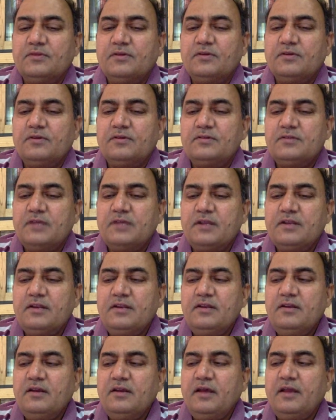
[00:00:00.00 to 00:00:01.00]

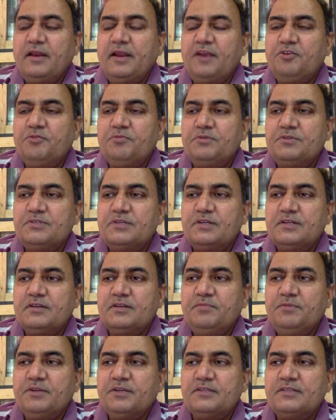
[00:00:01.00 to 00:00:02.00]
certain and right to be certain
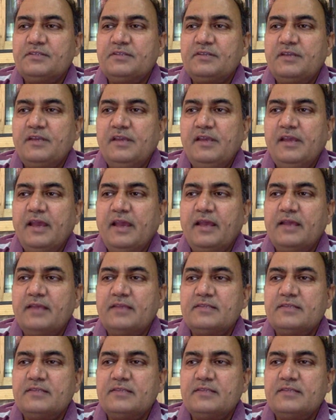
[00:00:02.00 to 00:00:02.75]
because he has